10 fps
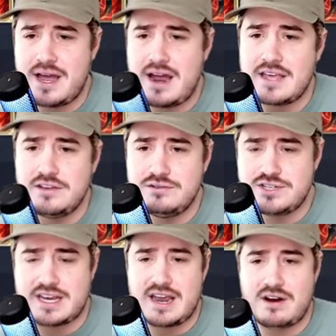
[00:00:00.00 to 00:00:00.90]
I, I
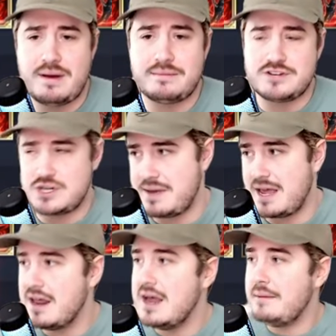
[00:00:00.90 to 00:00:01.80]
used. I can't remember if she
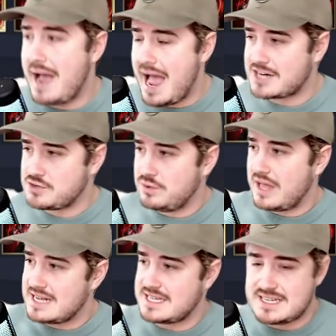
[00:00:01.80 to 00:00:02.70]
made my actual
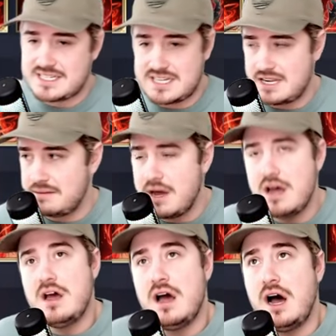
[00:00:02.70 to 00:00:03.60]
S S team,
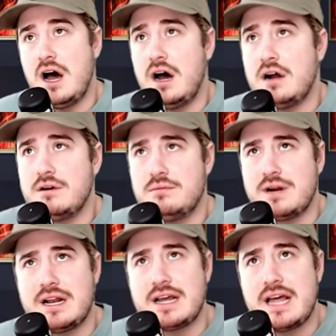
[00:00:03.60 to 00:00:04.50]
uh, or what
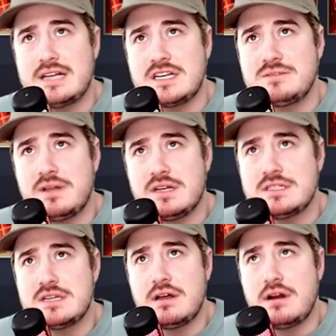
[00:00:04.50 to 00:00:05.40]
did I get? S S
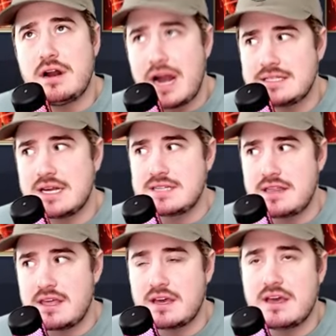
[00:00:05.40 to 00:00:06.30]
plus? Or S S, I
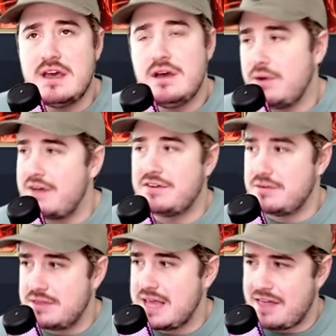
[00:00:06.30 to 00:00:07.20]
think.
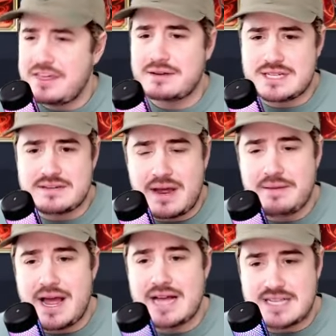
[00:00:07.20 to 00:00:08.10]
Whatever, yeah, I think it was my,
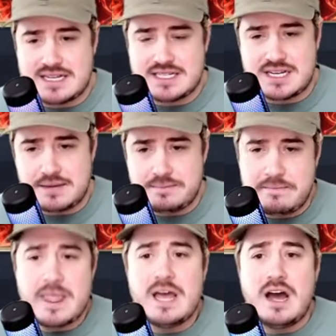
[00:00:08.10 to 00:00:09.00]
my S S team,
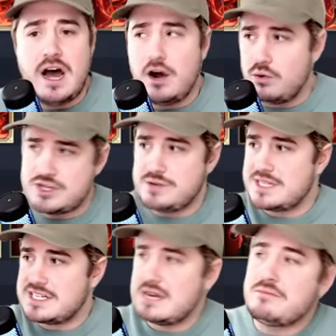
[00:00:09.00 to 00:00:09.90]
uh, or she
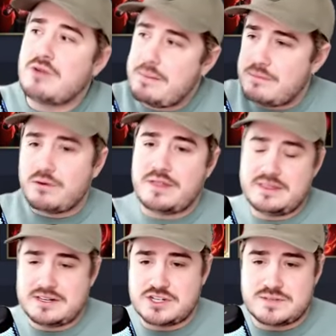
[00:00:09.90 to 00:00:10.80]
was the team right before that
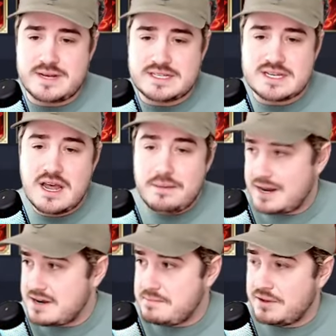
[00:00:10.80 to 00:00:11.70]
that just missed. But
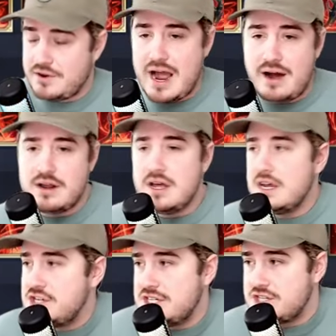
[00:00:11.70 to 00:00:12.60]
I did build her out.
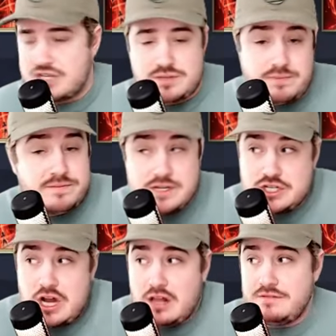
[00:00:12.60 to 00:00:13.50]
She's she's she's
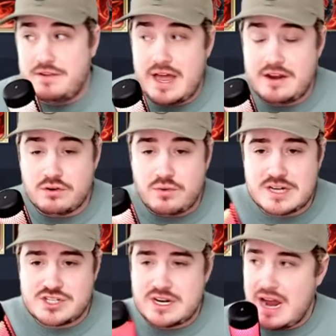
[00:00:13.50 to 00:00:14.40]
solid for that, no
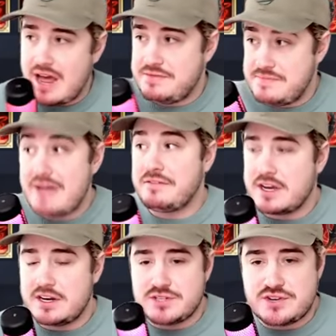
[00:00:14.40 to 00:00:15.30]
question. I'm definitely
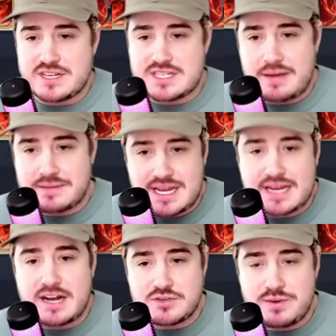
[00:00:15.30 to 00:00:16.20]
going to use her this time because I
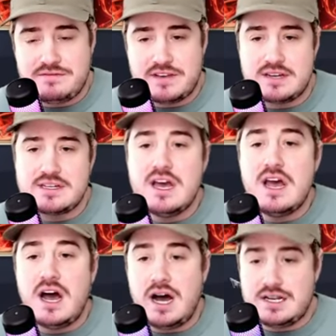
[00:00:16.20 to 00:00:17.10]
got Twin Fiend.
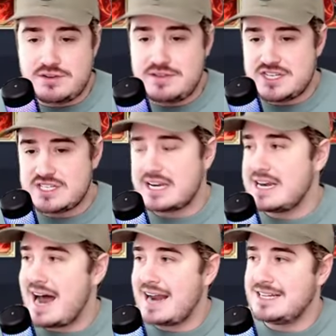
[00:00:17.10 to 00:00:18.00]
Uh, so this is like
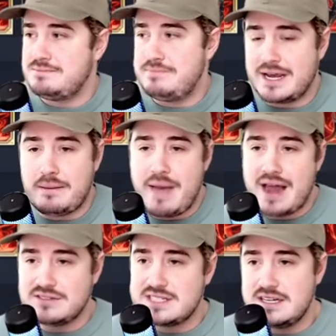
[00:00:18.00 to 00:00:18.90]
not as big a
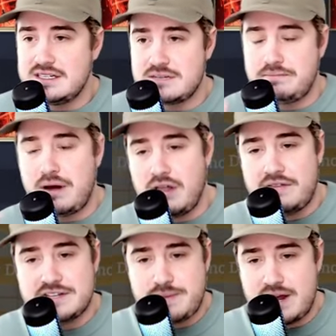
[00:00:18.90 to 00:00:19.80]
penalty to pull
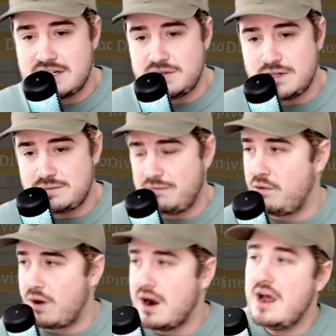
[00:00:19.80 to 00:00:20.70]
on this banner as it was
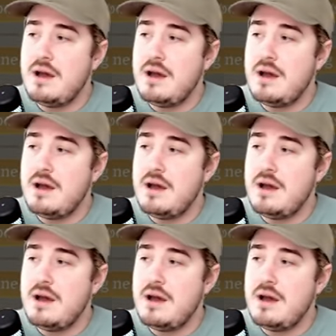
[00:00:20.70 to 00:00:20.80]
before.